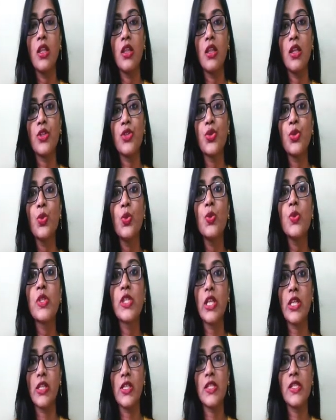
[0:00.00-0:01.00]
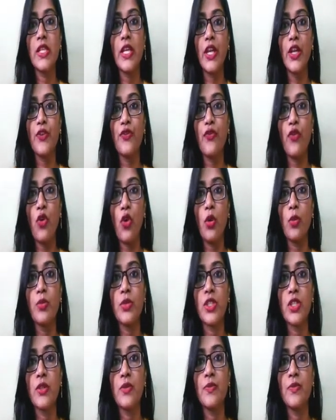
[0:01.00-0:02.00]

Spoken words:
the two cells they get formed.